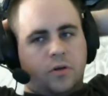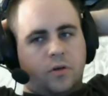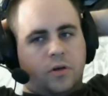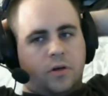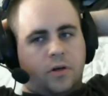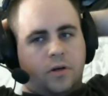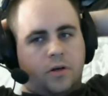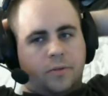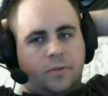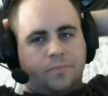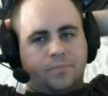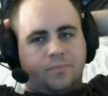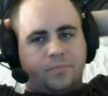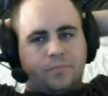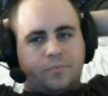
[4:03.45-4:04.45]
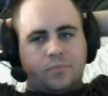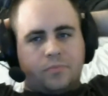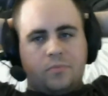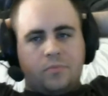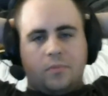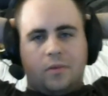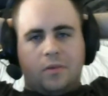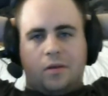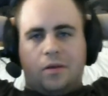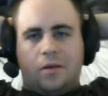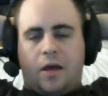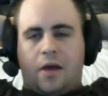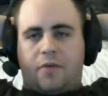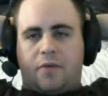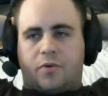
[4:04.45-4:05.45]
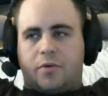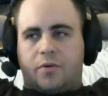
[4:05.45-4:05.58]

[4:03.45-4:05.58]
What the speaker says: Um, After